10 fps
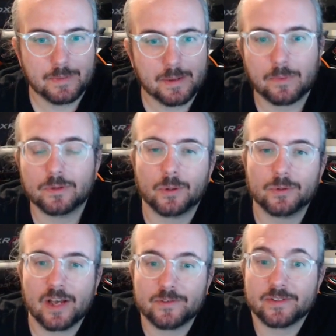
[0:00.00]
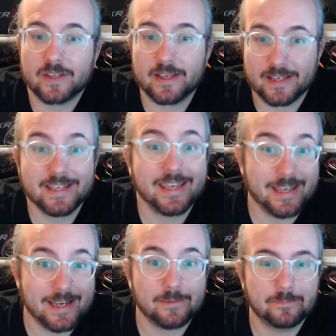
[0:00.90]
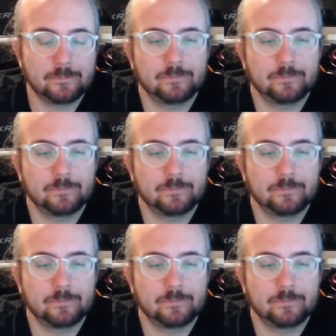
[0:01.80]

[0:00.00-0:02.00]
people don't have to say IKEA.